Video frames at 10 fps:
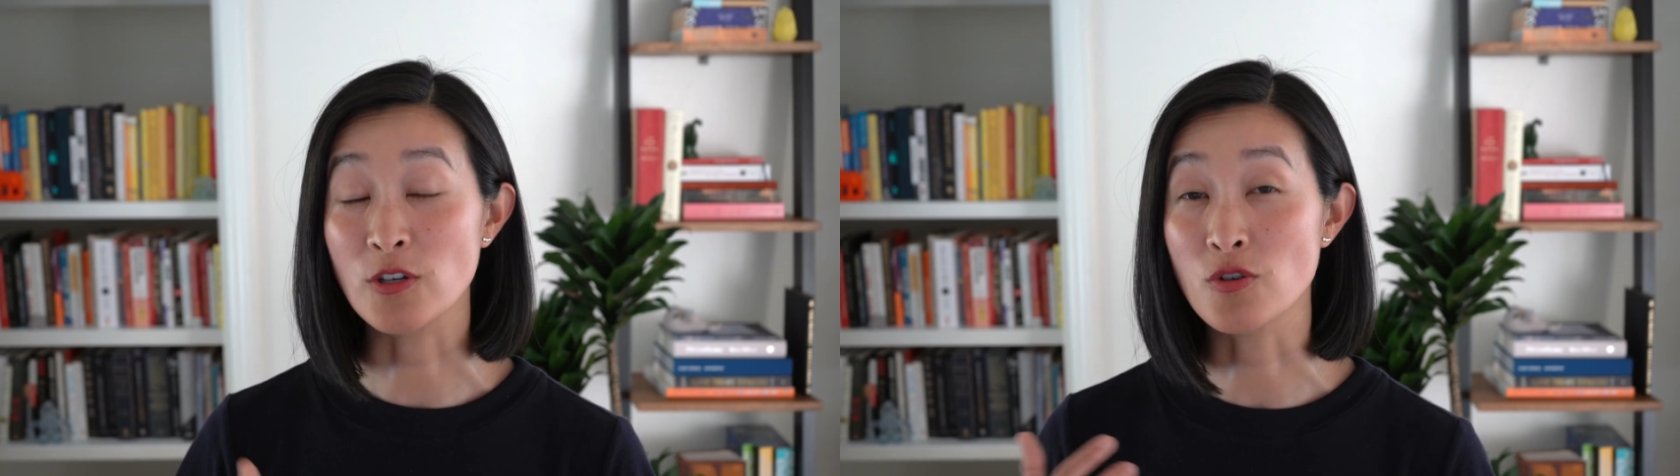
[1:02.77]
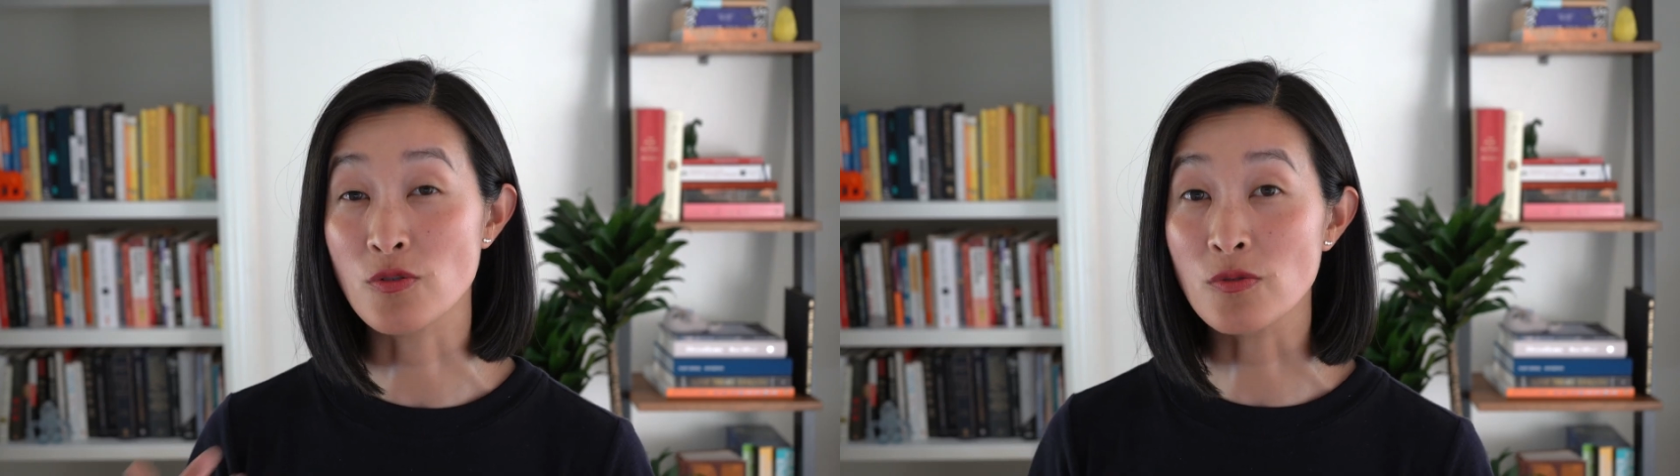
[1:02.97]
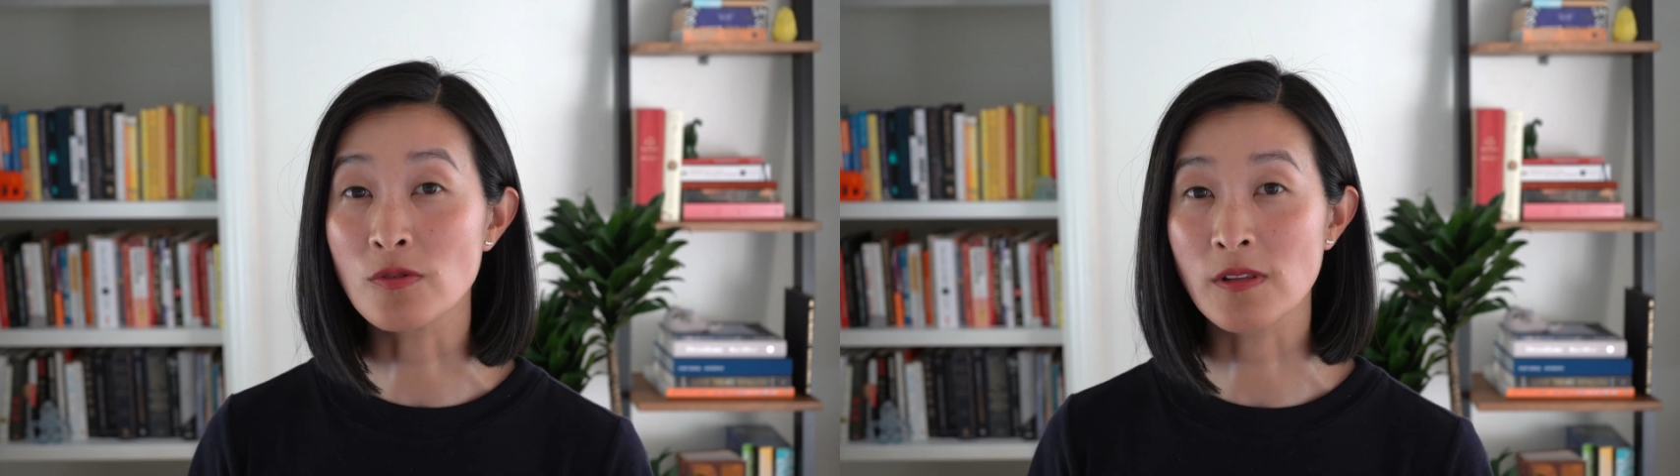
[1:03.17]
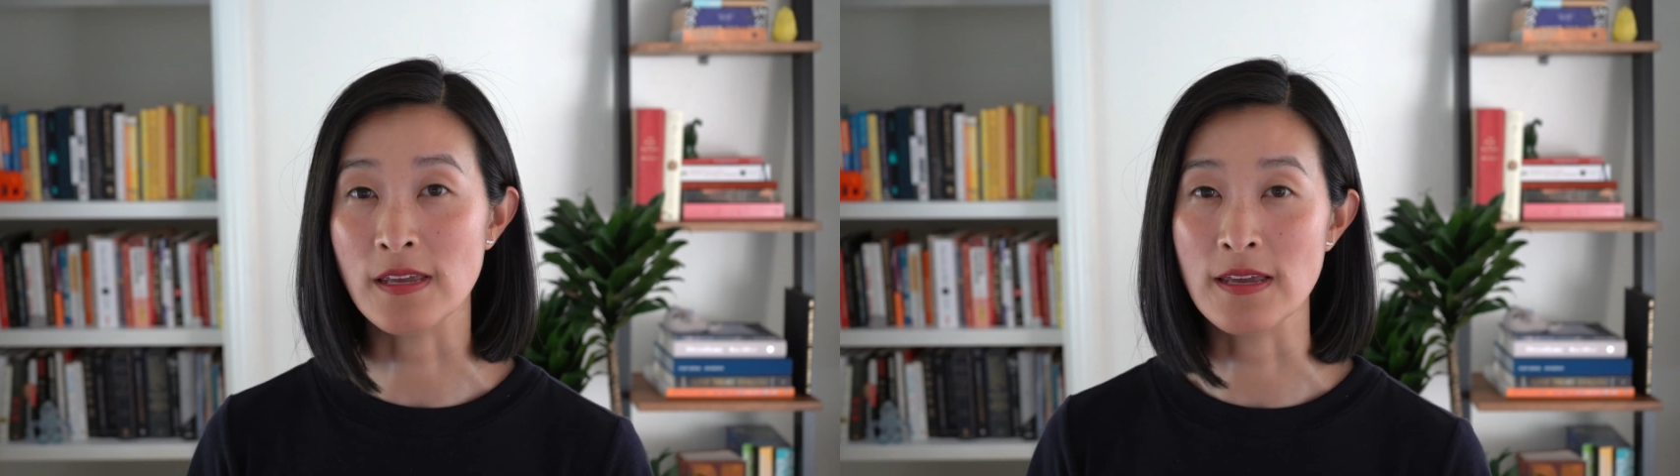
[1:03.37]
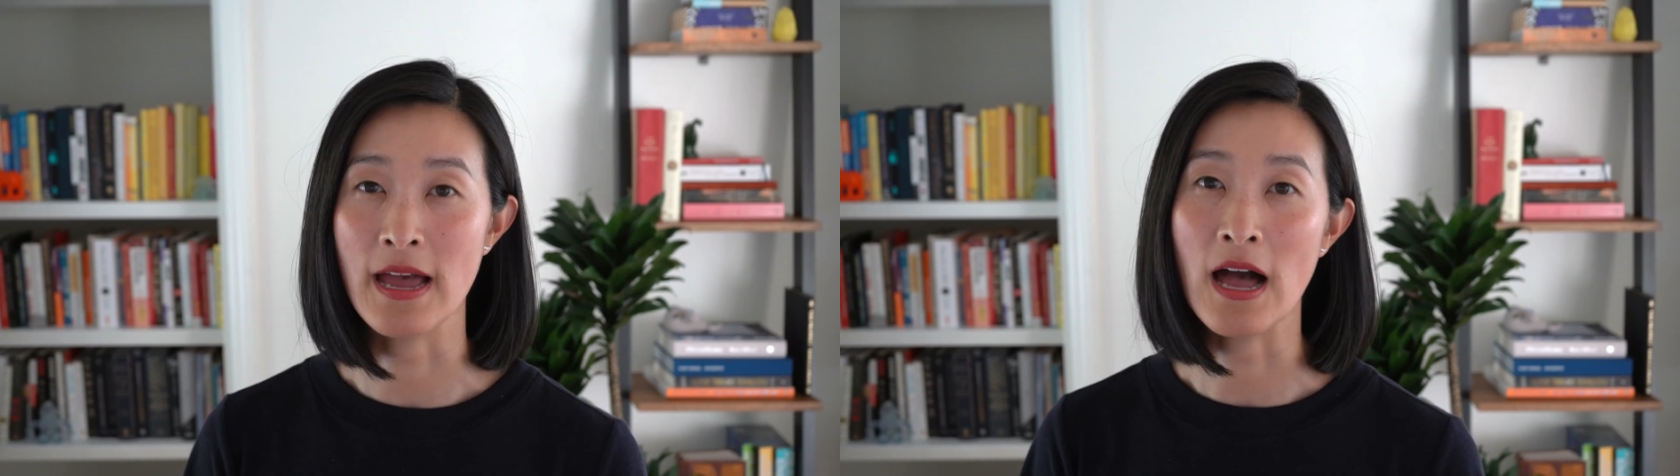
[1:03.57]

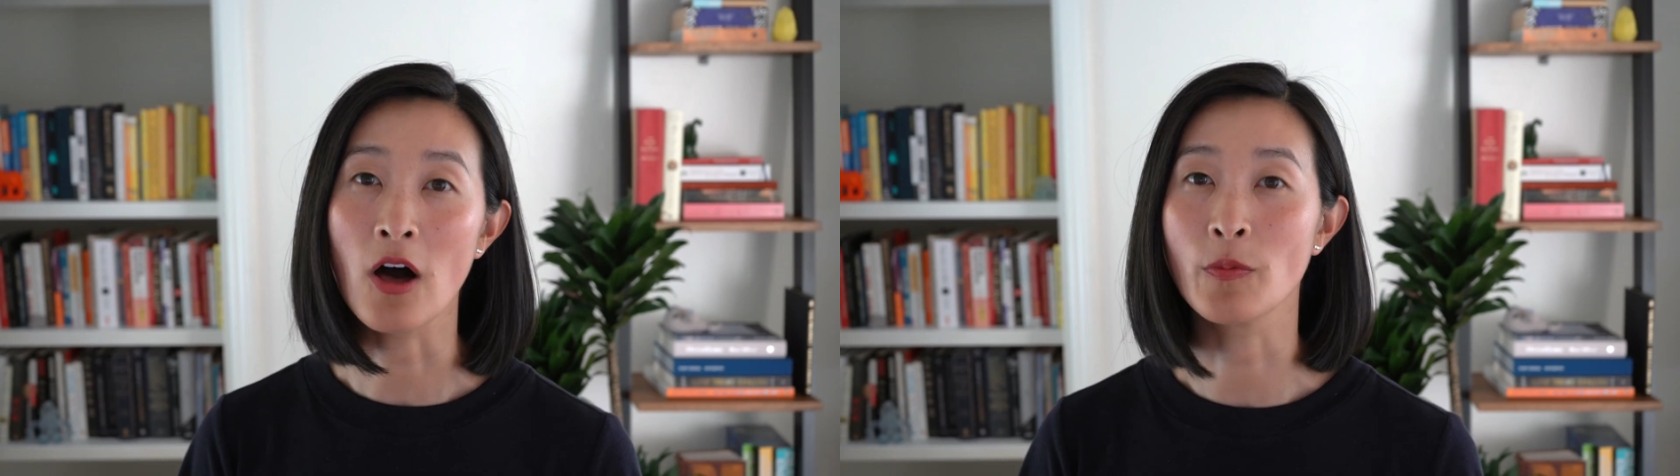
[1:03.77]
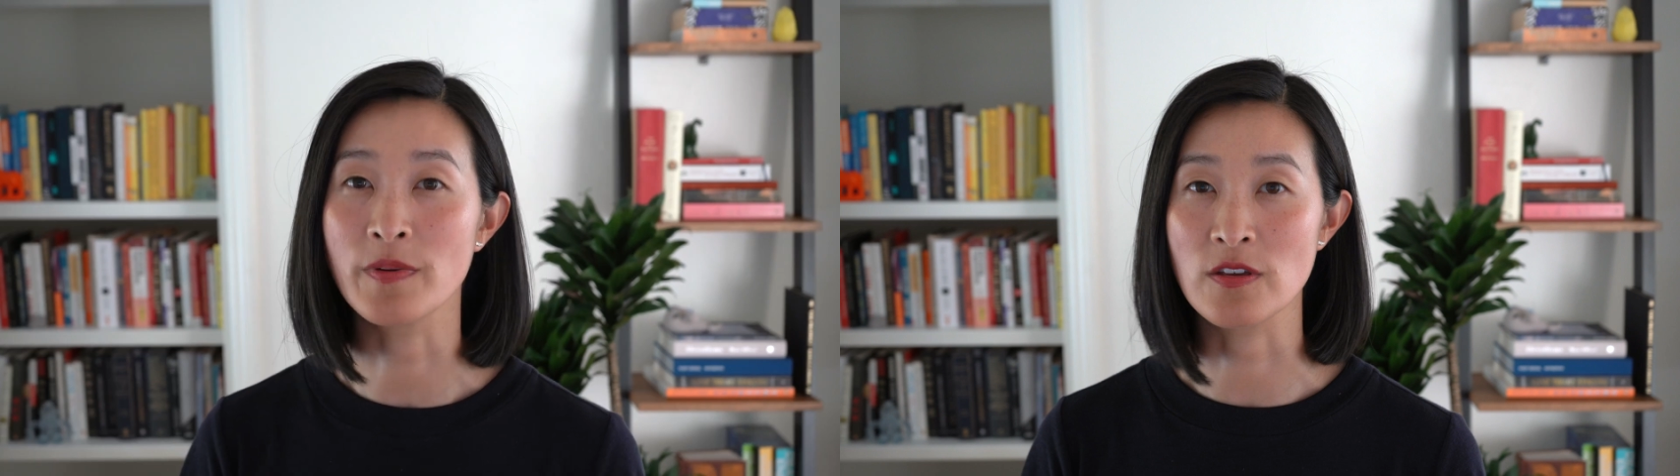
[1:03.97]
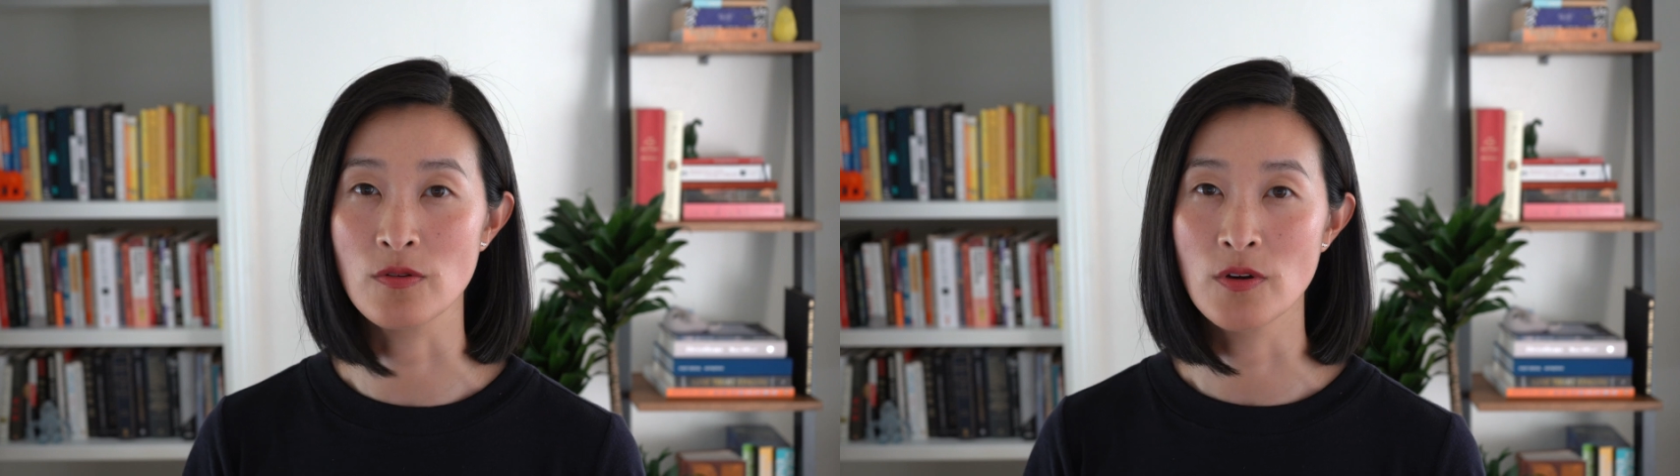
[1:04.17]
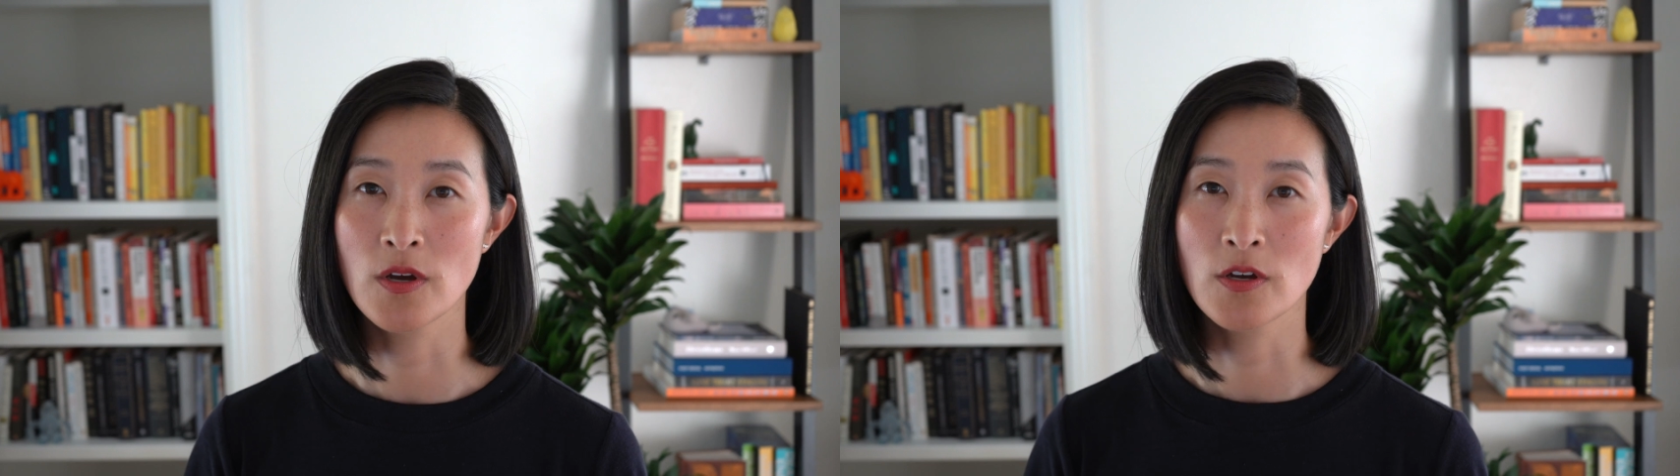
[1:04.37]
truly help you